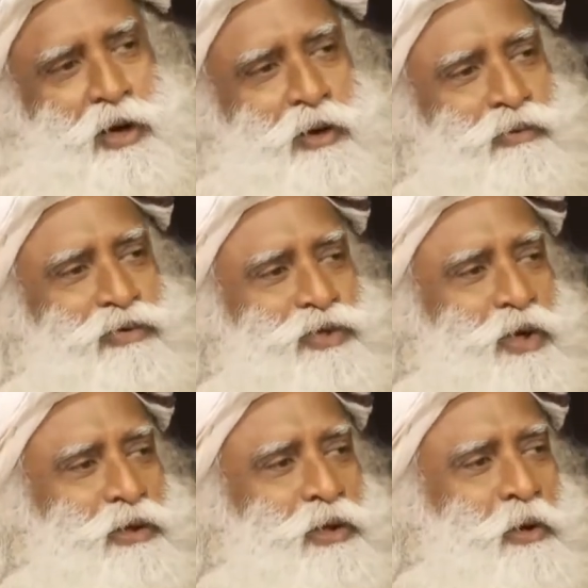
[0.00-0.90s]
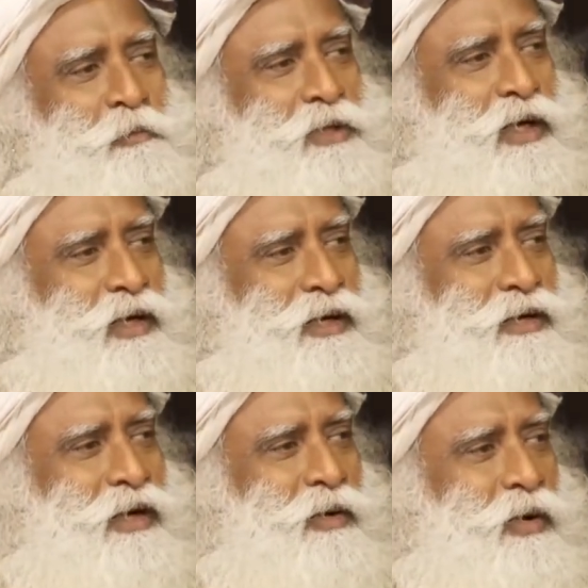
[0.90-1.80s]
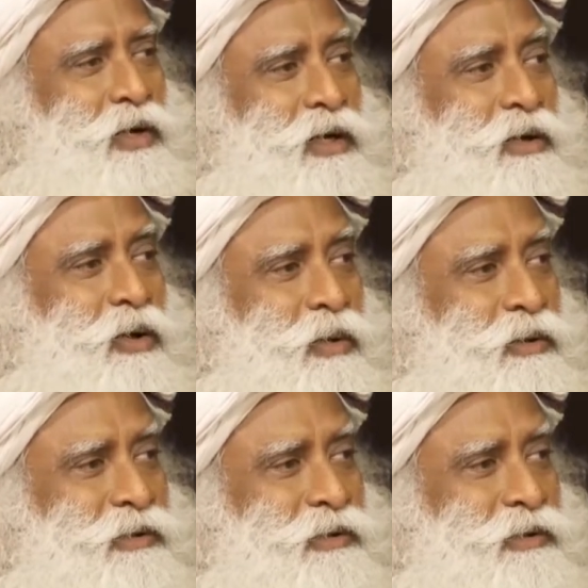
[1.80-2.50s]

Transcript: strong the ropes are, how long it'll hold.